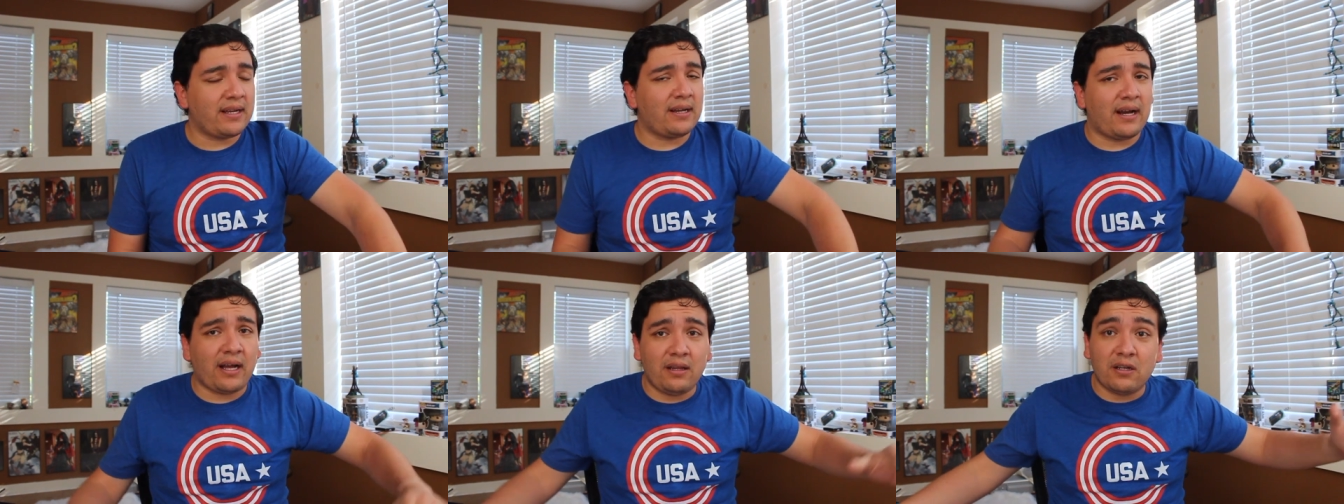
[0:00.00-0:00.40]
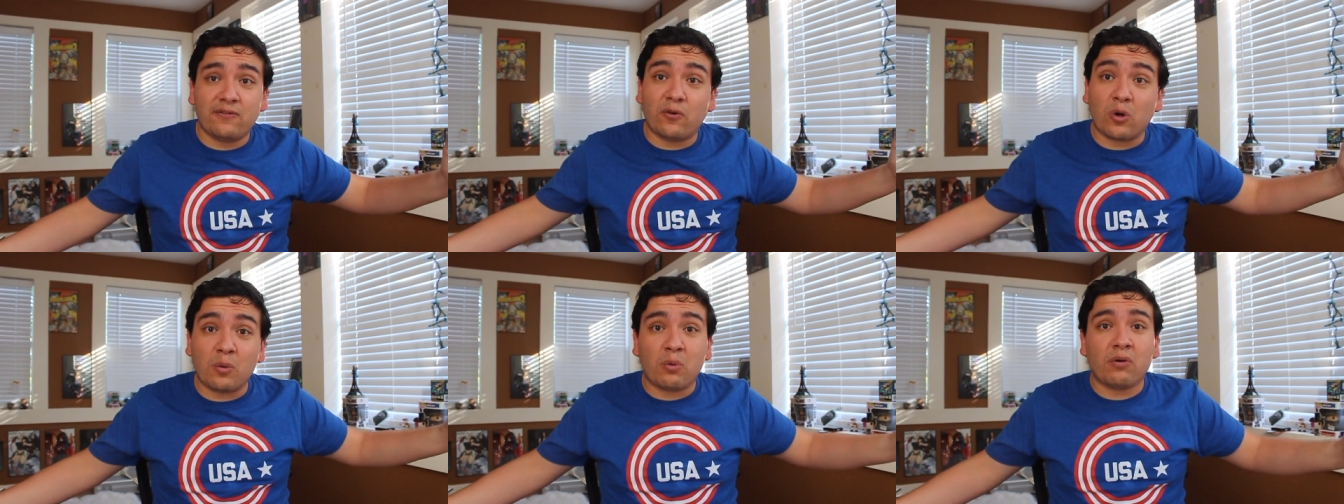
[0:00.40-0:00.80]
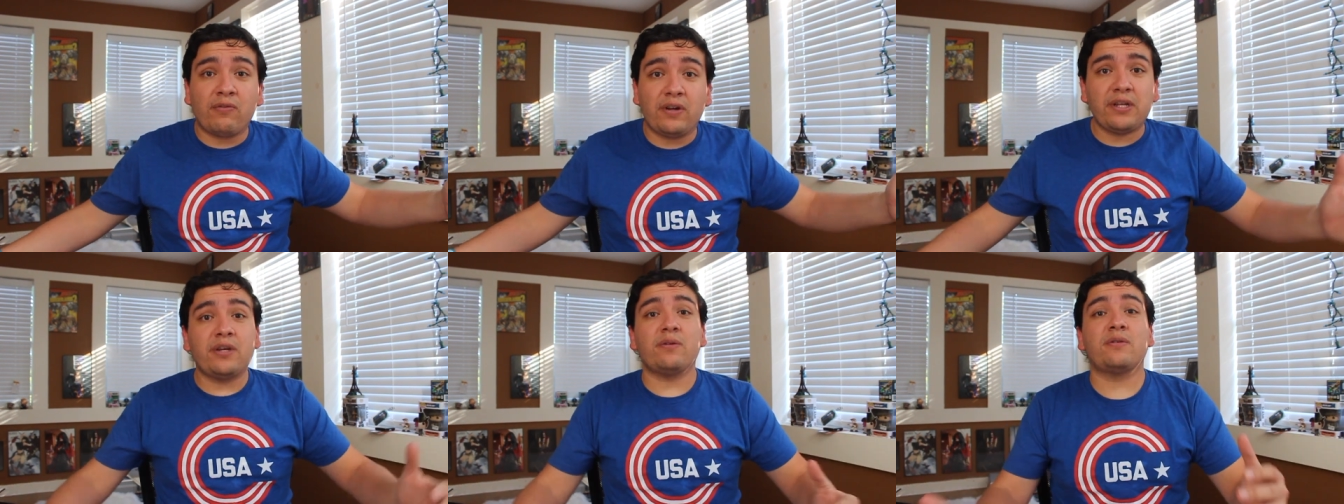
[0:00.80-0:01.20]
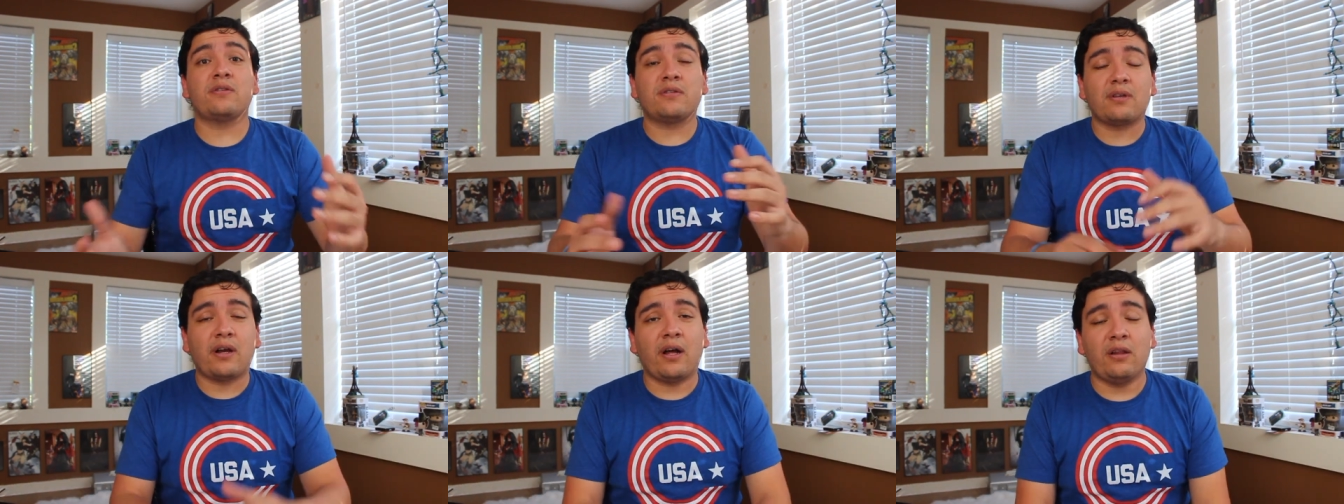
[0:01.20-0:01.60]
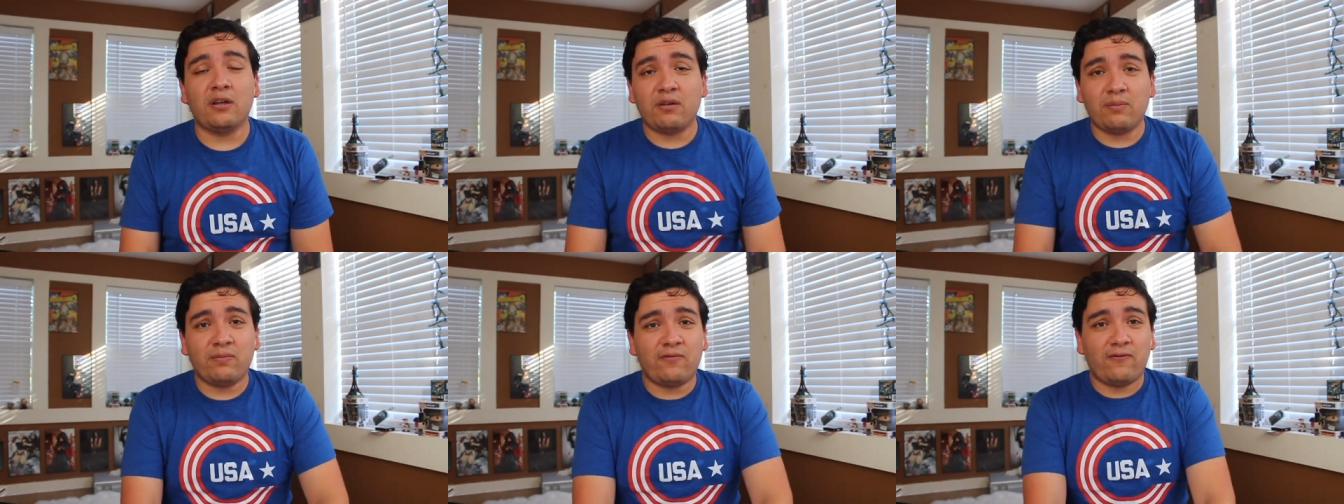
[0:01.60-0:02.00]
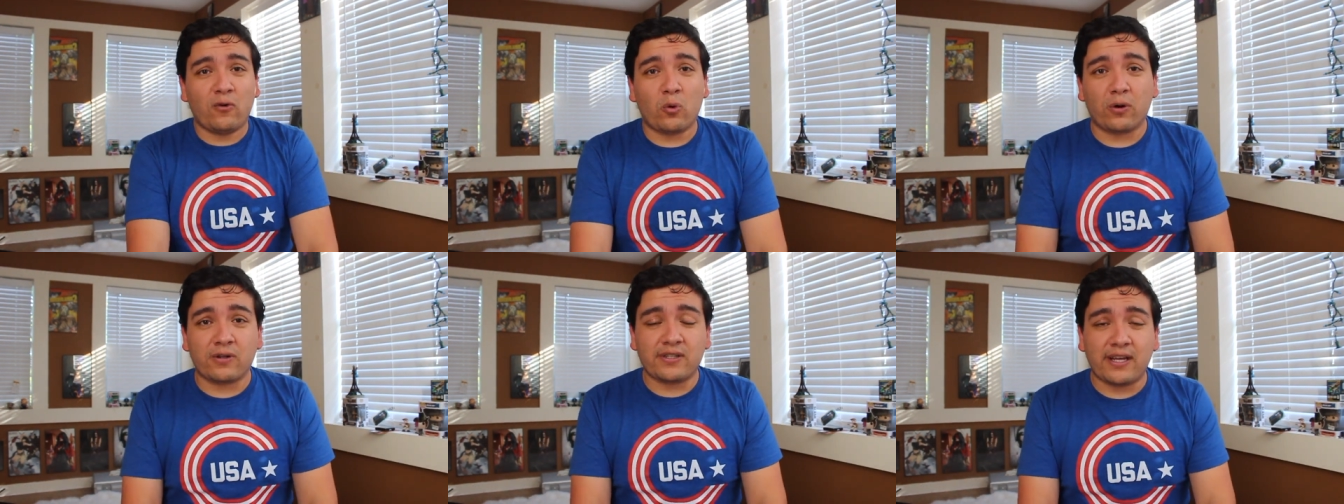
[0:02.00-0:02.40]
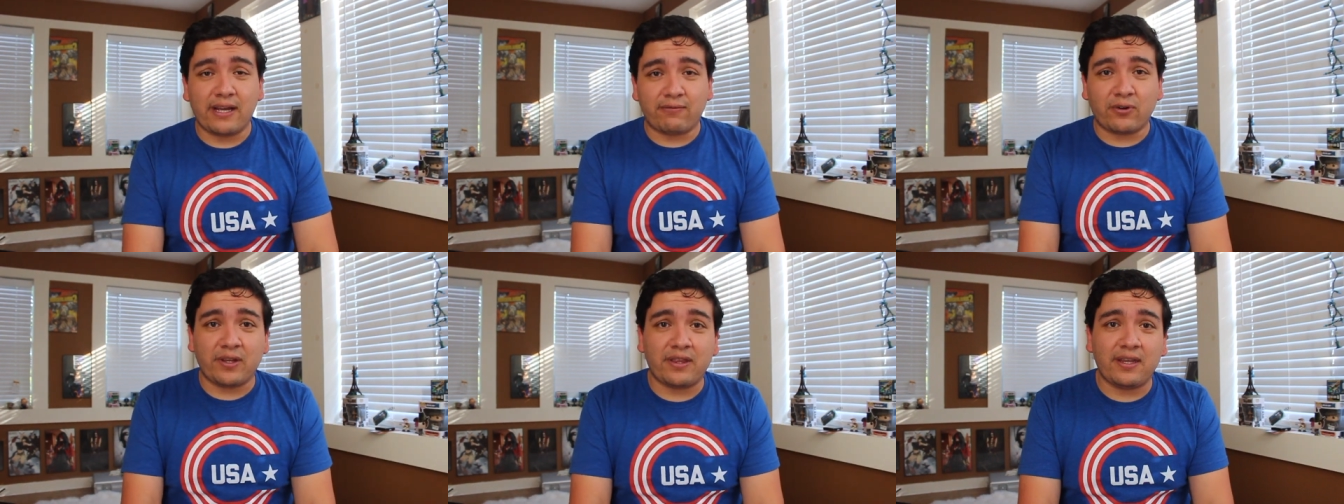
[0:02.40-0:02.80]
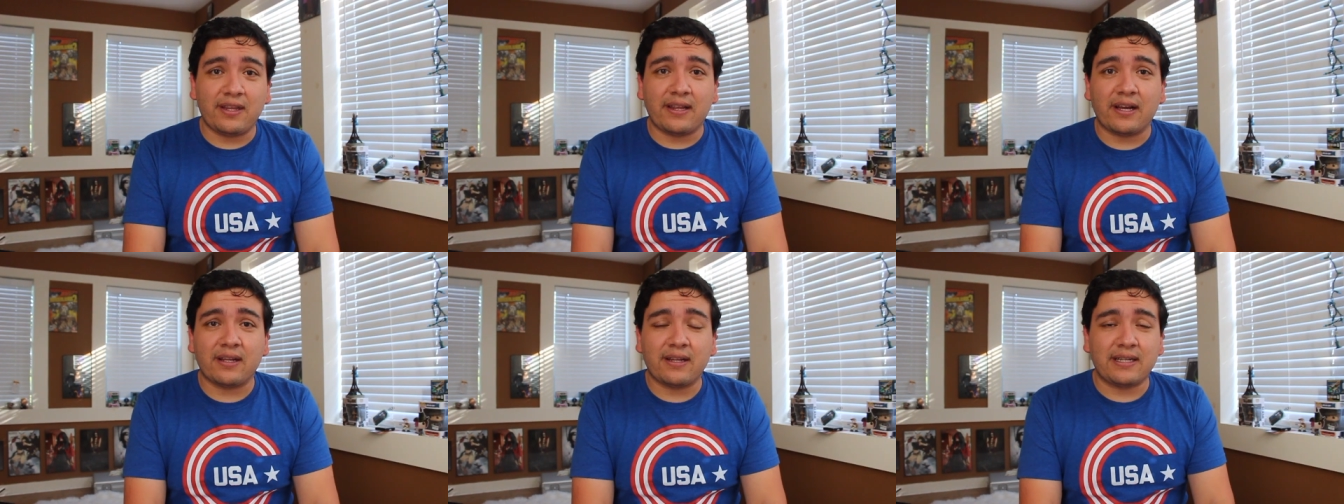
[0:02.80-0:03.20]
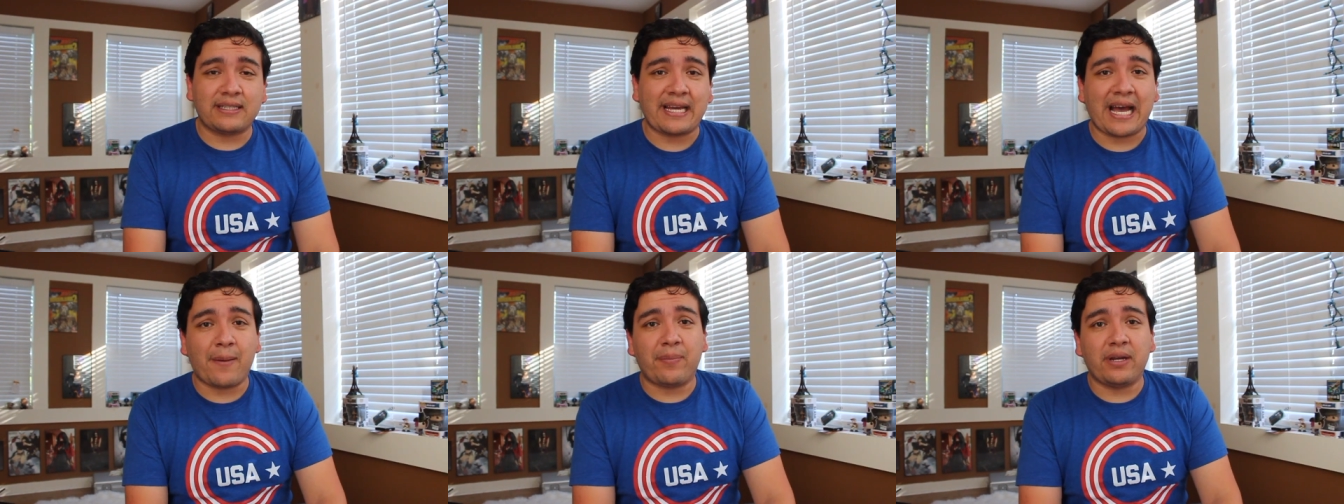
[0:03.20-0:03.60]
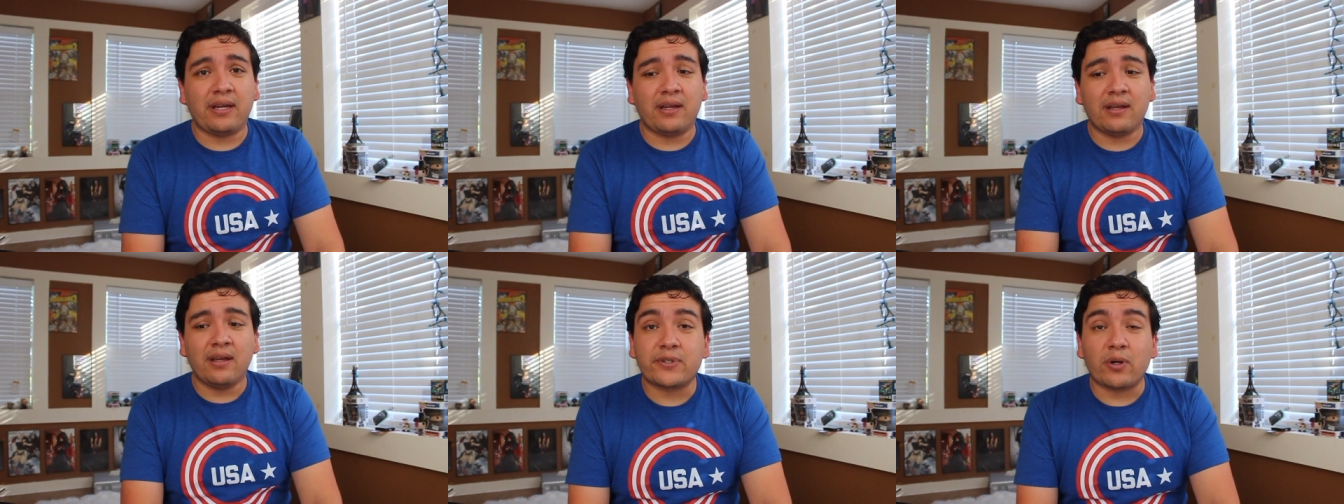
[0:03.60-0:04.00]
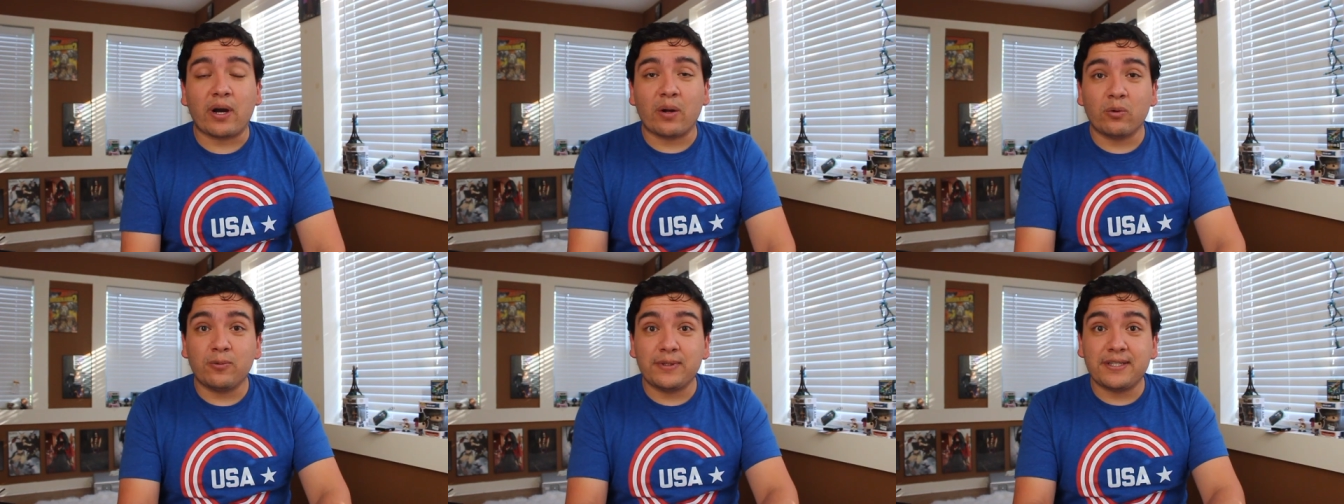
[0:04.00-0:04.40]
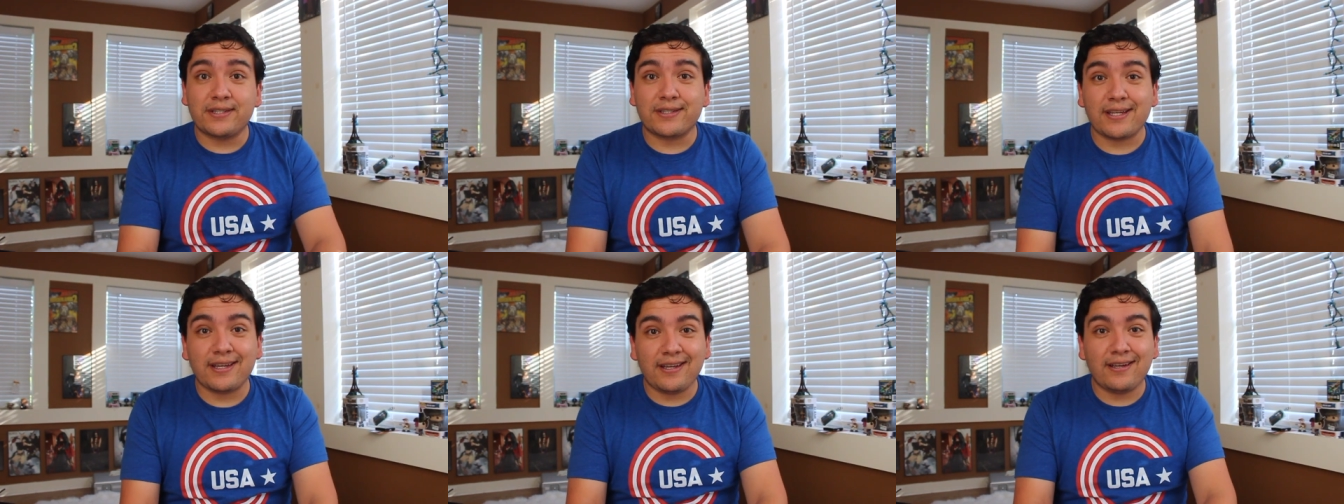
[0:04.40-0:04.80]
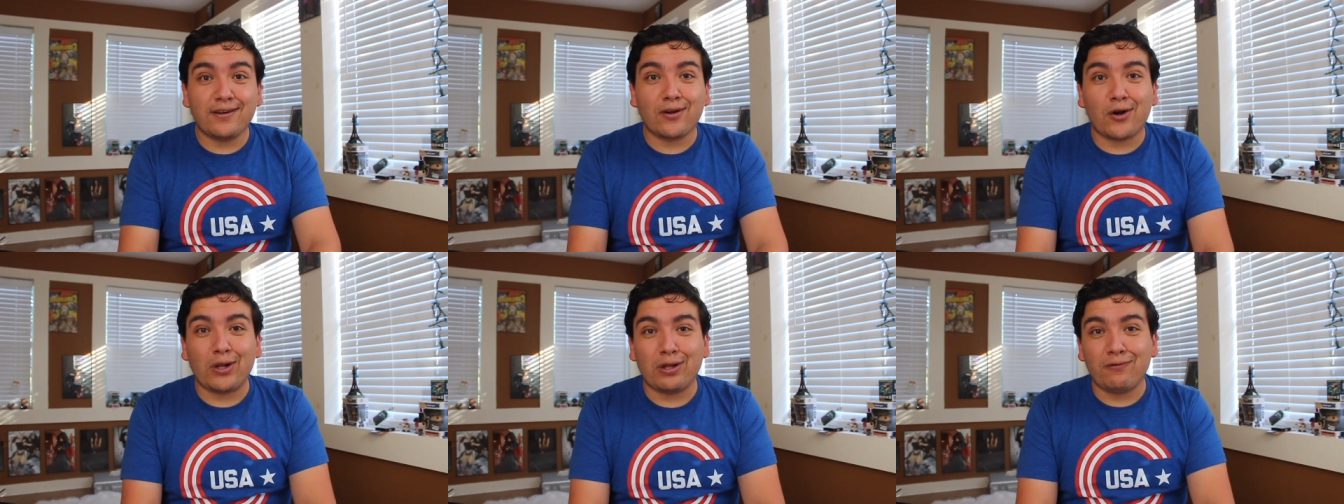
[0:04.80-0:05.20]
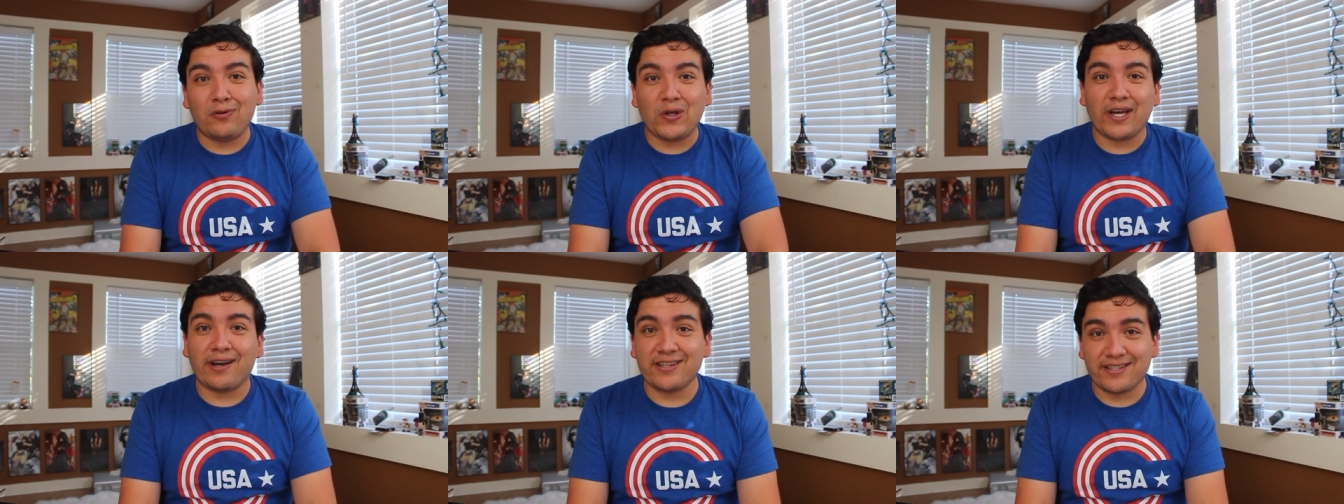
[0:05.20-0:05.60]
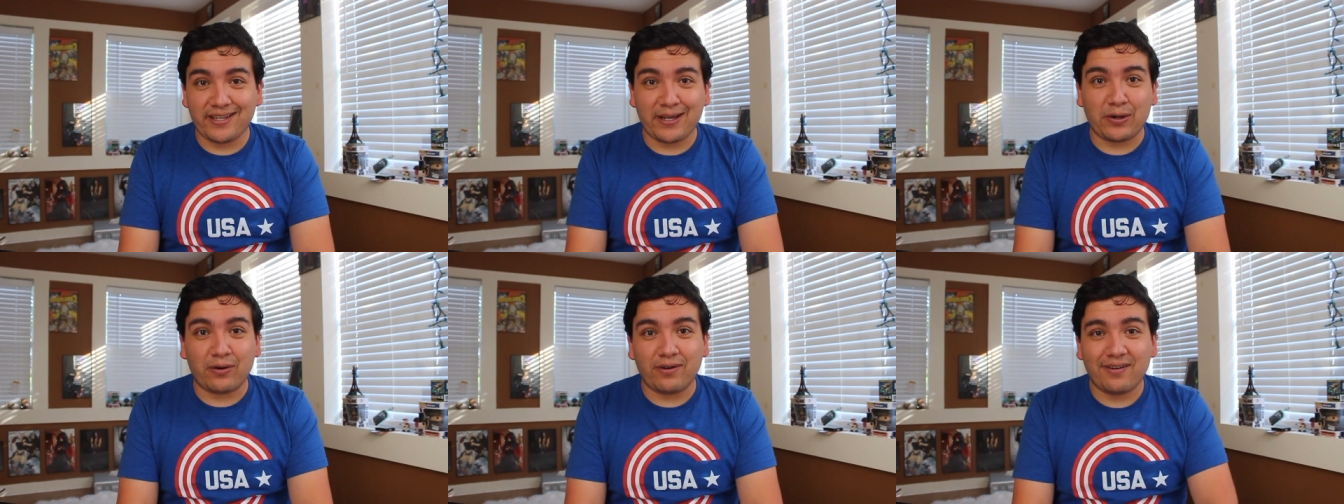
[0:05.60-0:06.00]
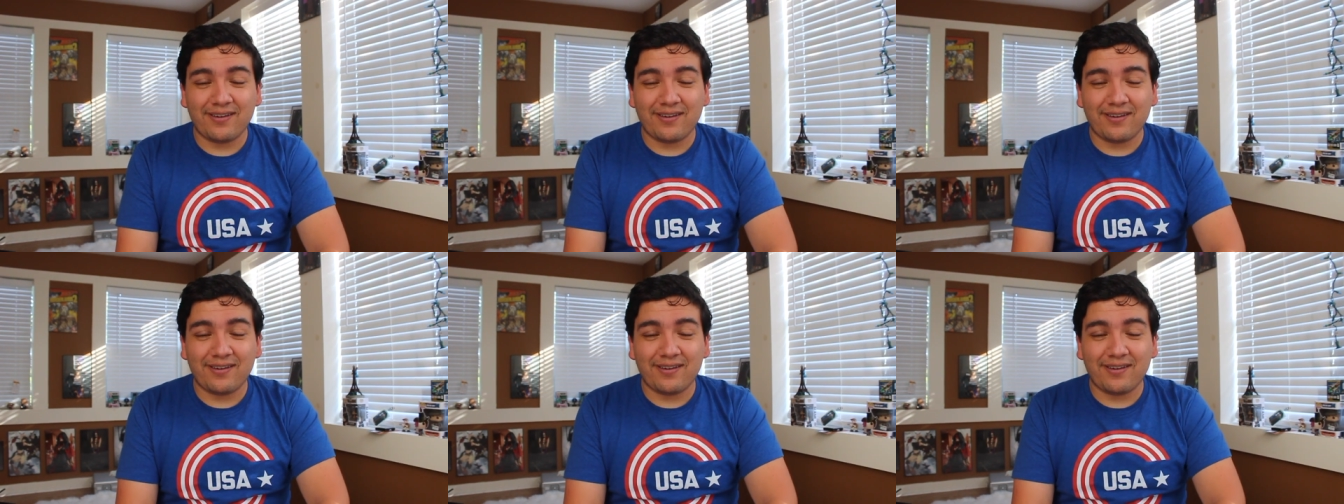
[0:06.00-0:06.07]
I look forward to more videos. Look forward to everything that's happening. So I will be seeing all of you guys later